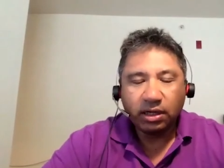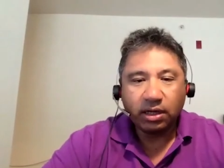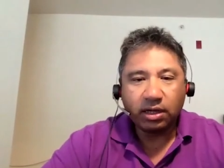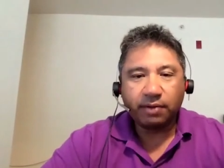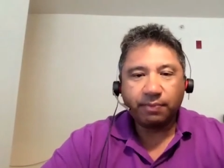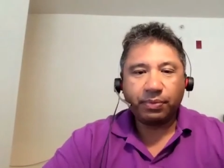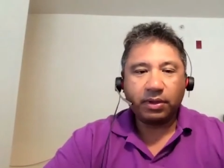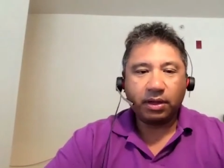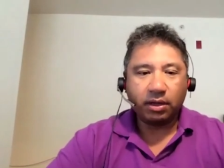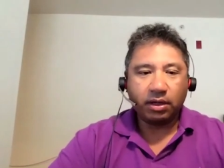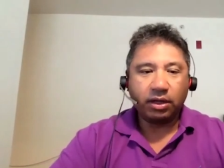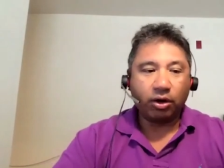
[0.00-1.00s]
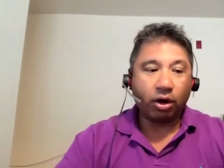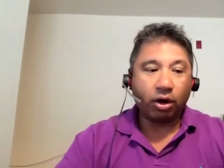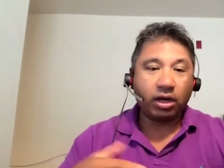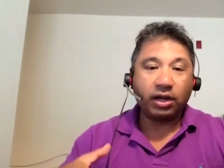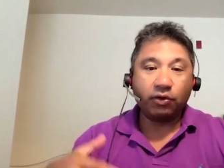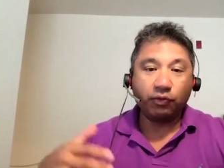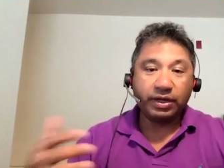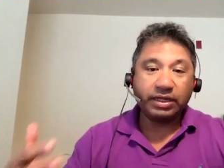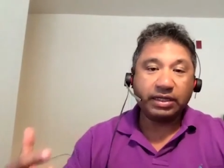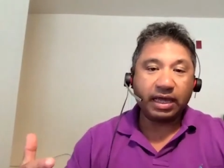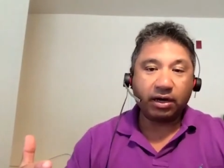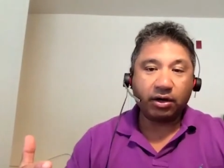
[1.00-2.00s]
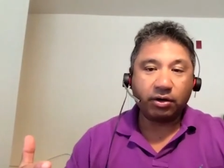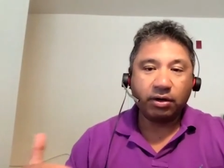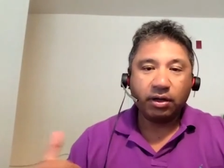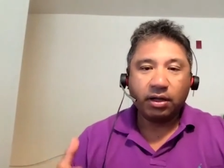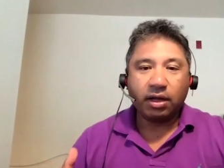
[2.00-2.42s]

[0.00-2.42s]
an online retailer